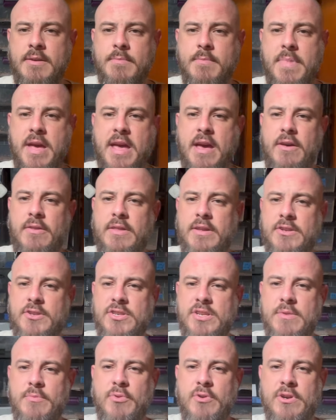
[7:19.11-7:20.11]
male that
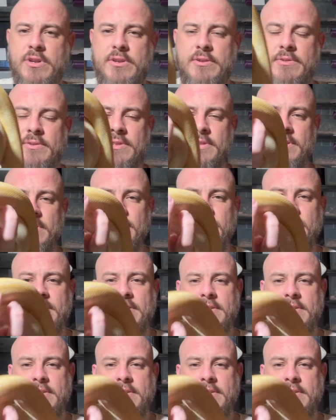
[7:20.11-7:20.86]
she produced.